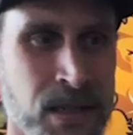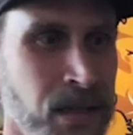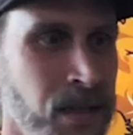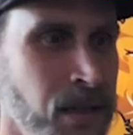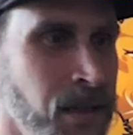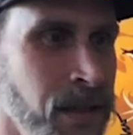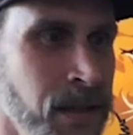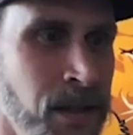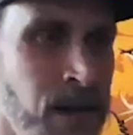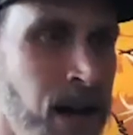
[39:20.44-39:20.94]

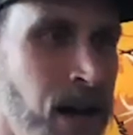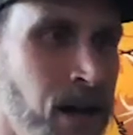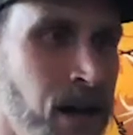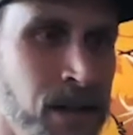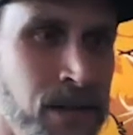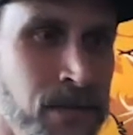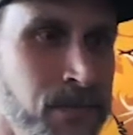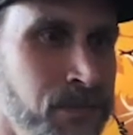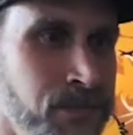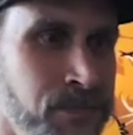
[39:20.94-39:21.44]
you know, how
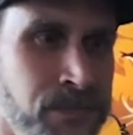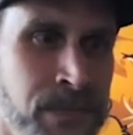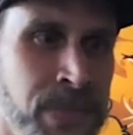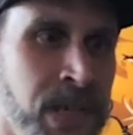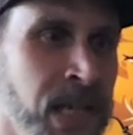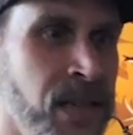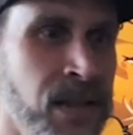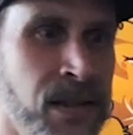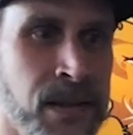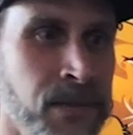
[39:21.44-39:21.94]
to
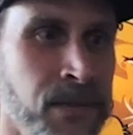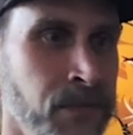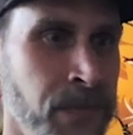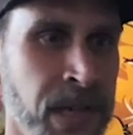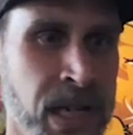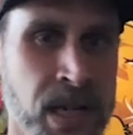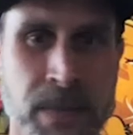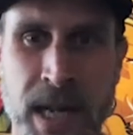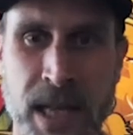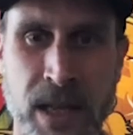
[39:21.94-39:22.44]
beat
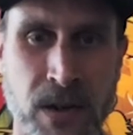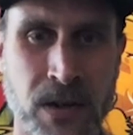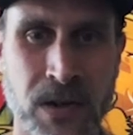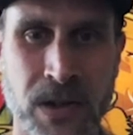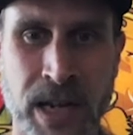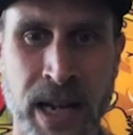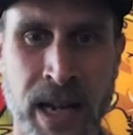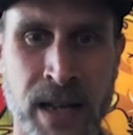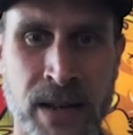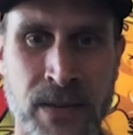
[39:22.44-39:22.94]
them at their own
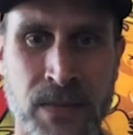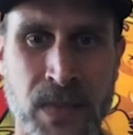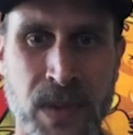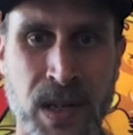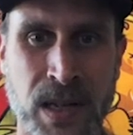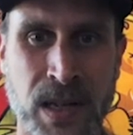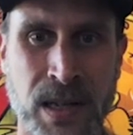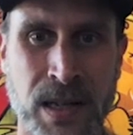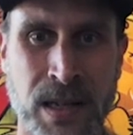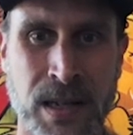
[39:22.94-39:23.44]
game.
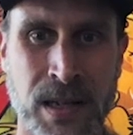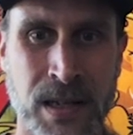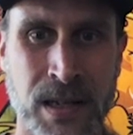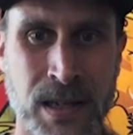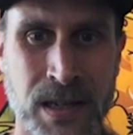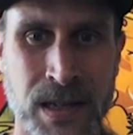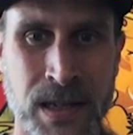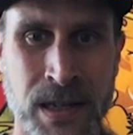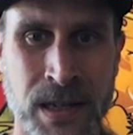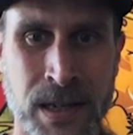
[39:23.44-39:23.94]

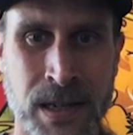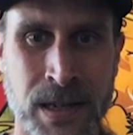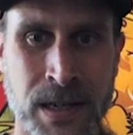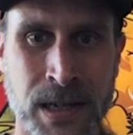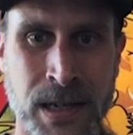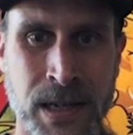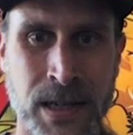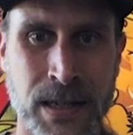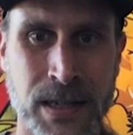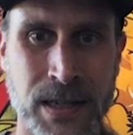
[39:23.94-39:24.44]
And
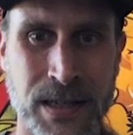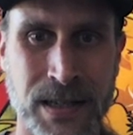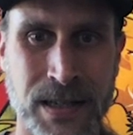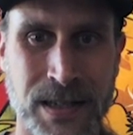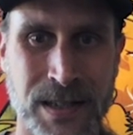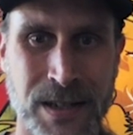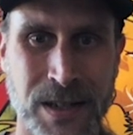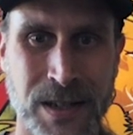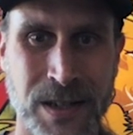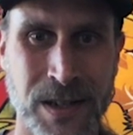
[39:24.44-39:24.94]

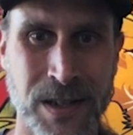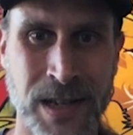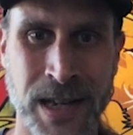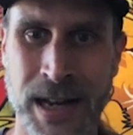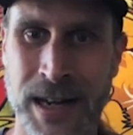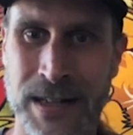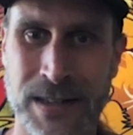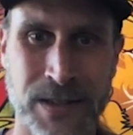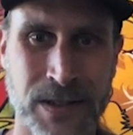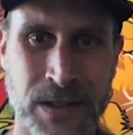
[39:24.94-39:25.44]

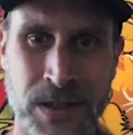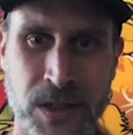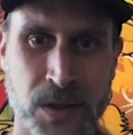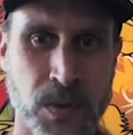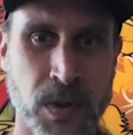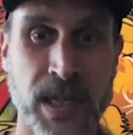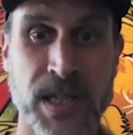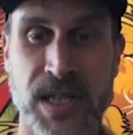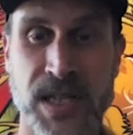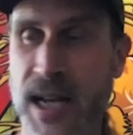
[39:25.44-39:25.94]
yeah, and just
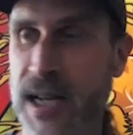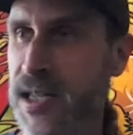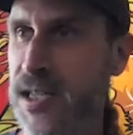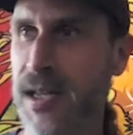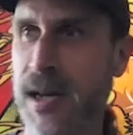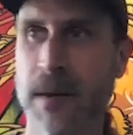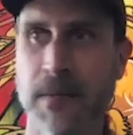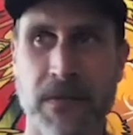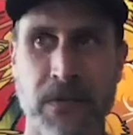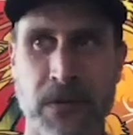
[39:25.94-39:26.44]
really set us
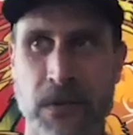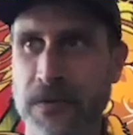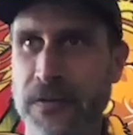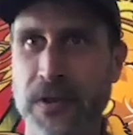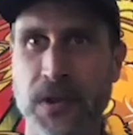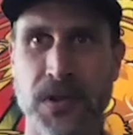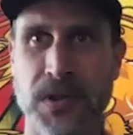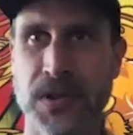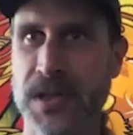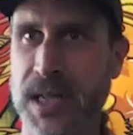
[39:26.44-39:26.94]
up for
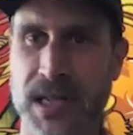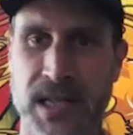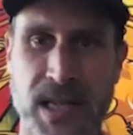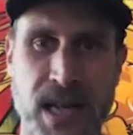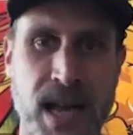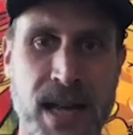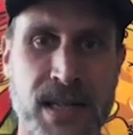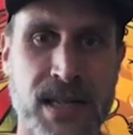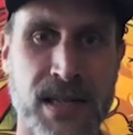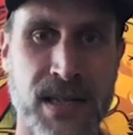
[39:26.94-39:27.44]
future
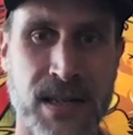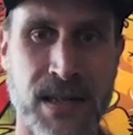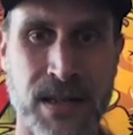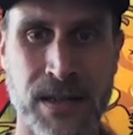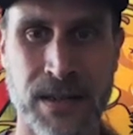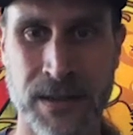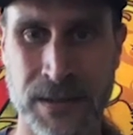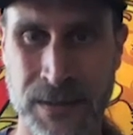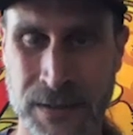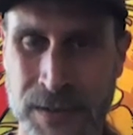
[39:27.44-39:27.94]
success.
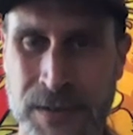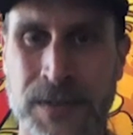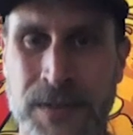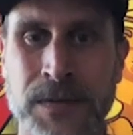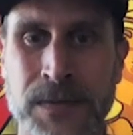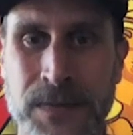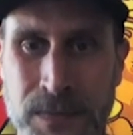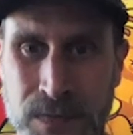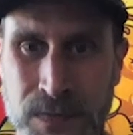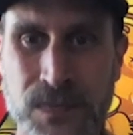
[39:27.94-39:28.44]

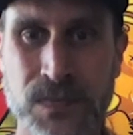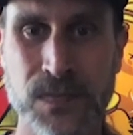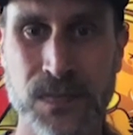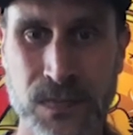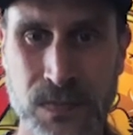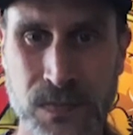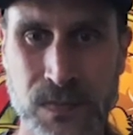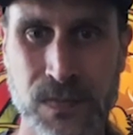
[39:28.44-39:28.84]
So I